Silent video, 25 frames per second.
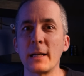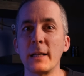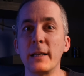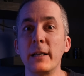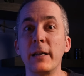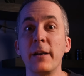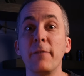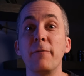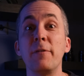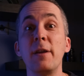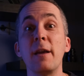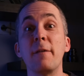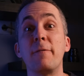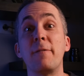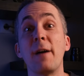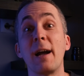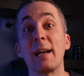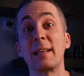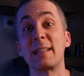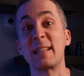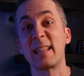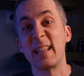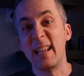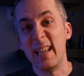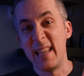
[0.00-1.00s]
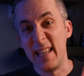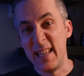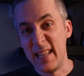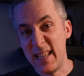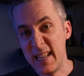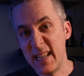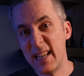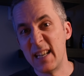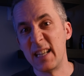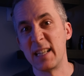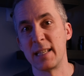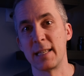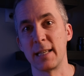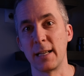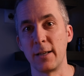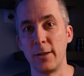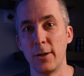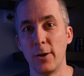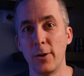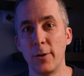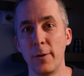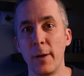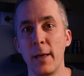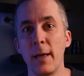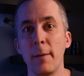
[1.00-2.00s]
learning VFX years
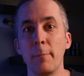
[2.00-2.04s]
ago,